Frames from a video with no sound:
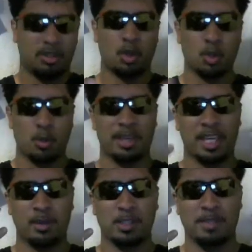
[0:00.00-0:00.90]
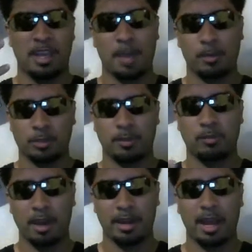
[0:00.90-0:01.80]
The only way he was able to be
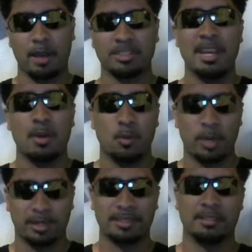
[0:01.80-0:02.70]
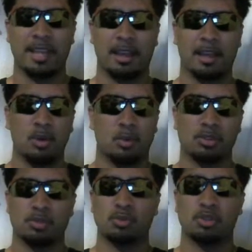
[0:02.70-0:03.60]
brought out with this deck
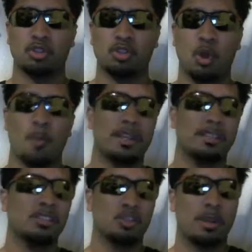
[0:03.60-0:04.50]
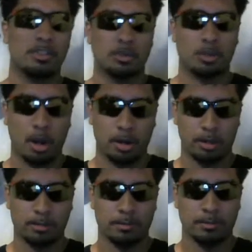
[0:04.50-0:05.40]
was through so many situational
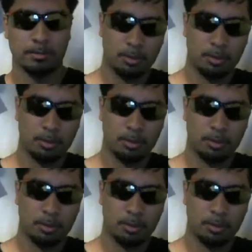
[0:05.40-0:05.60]
cards.